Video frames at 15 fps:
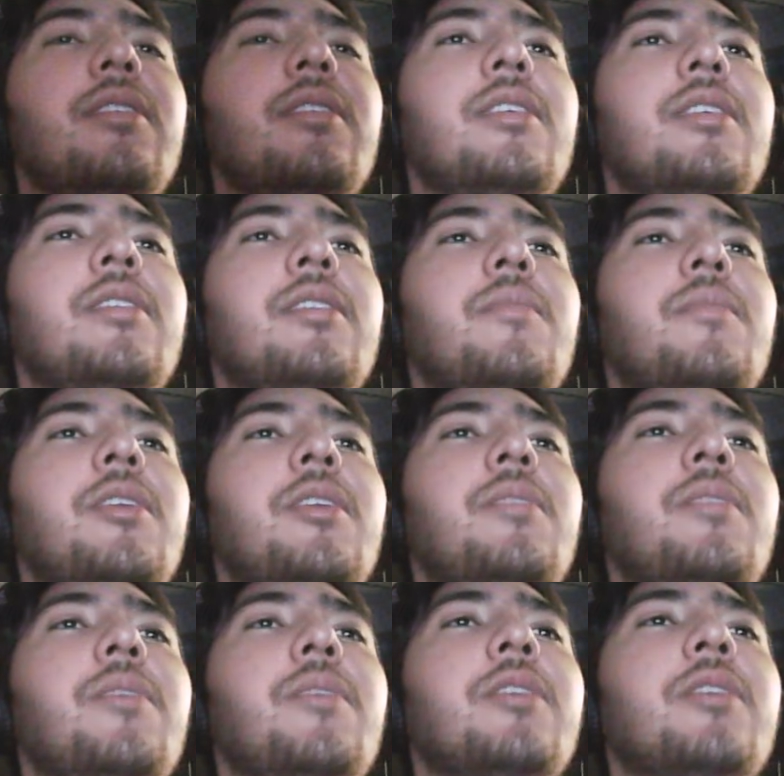in the MIDI
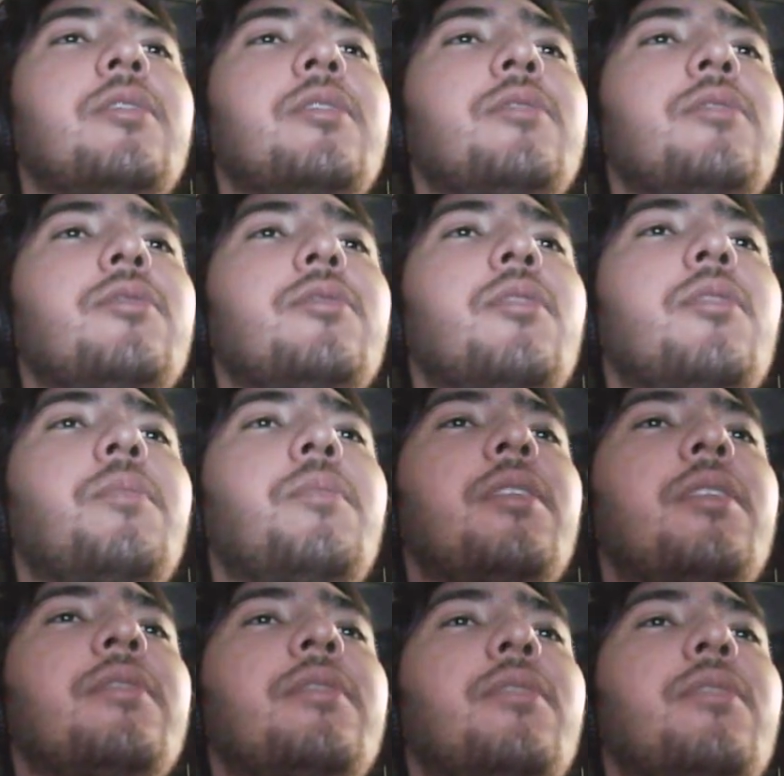pattern to copy the
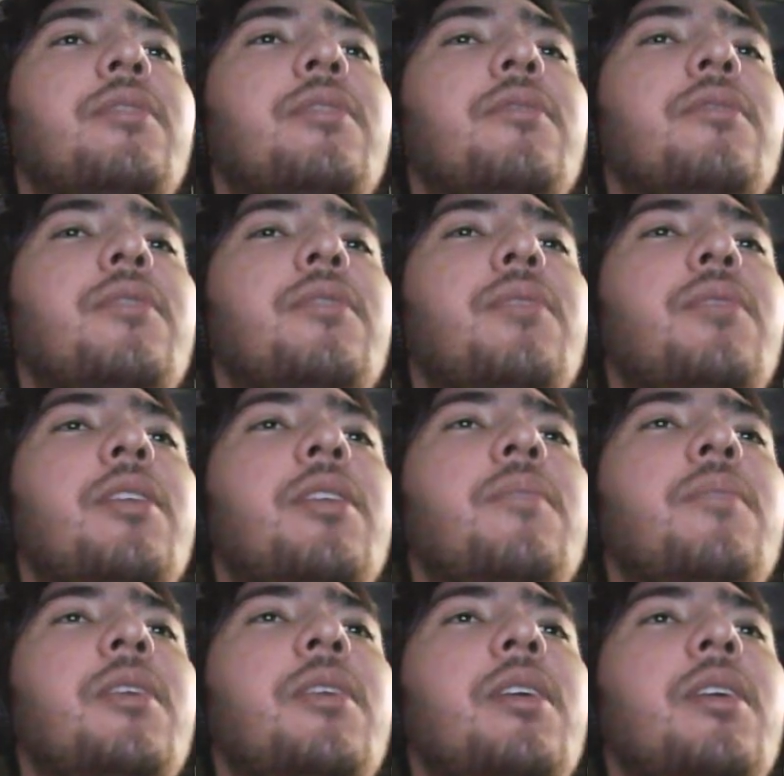sequence of the rhythm
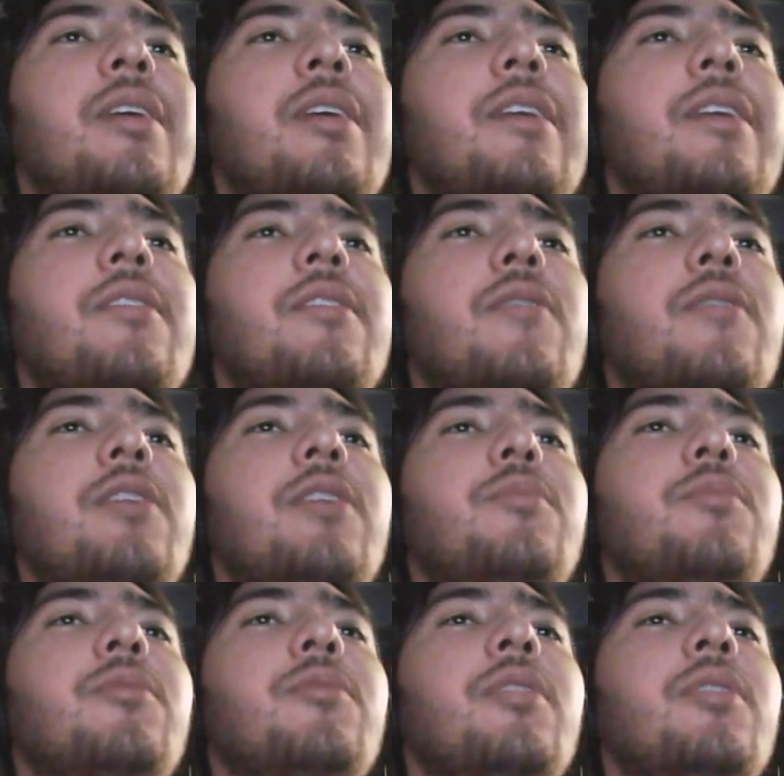in the range
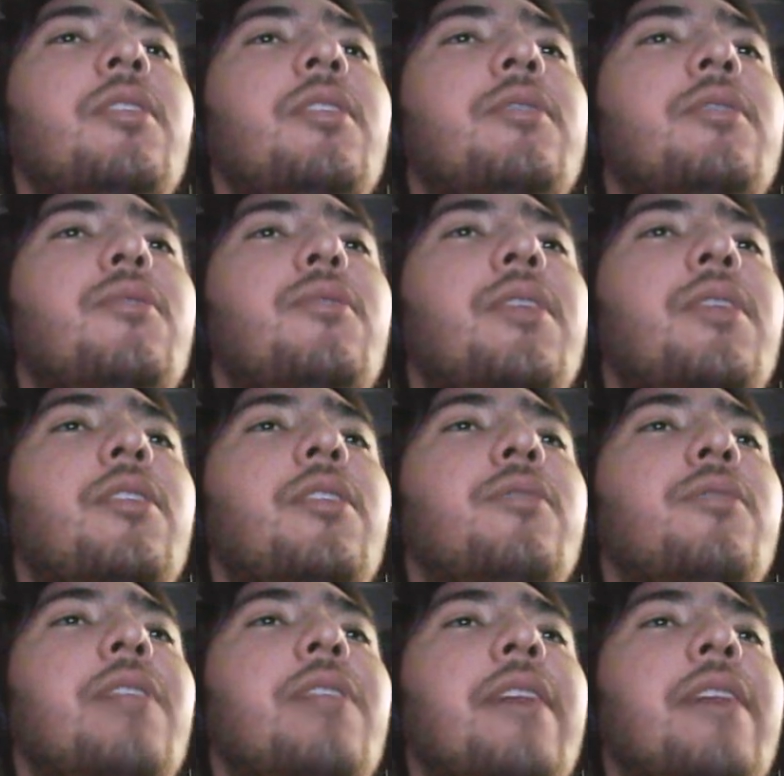view. So it
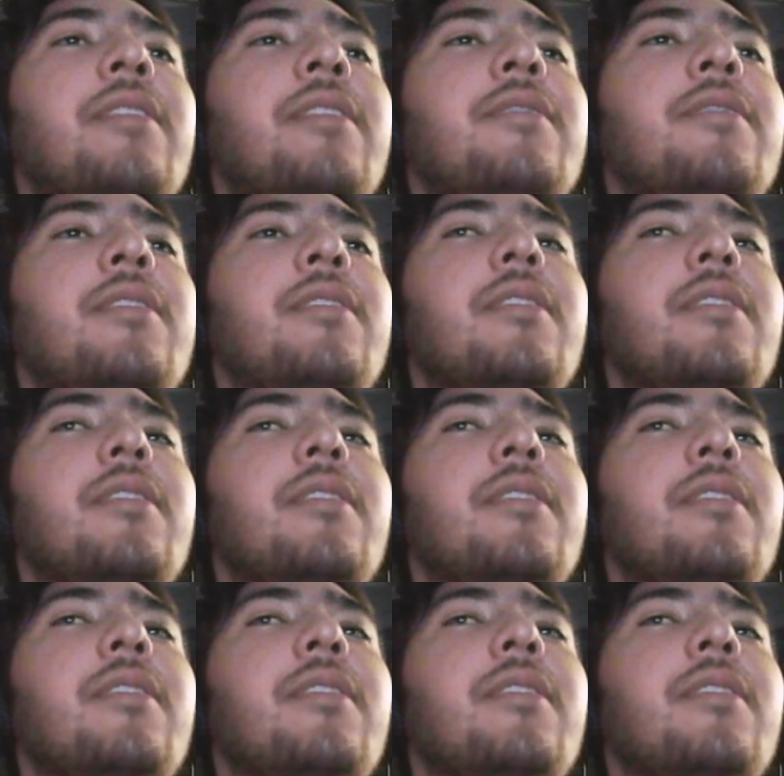goes like this.